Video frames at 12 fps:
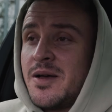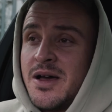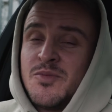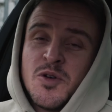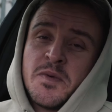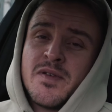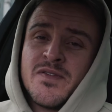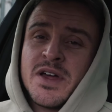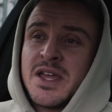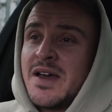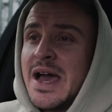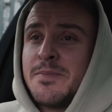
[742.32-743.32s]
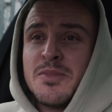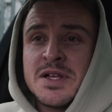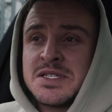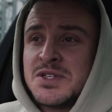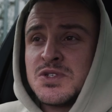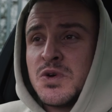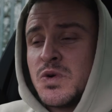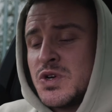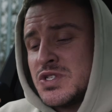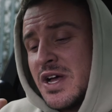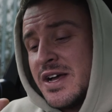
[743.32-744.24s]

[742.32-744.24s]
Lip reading: I'm not being funny. I've had one since August.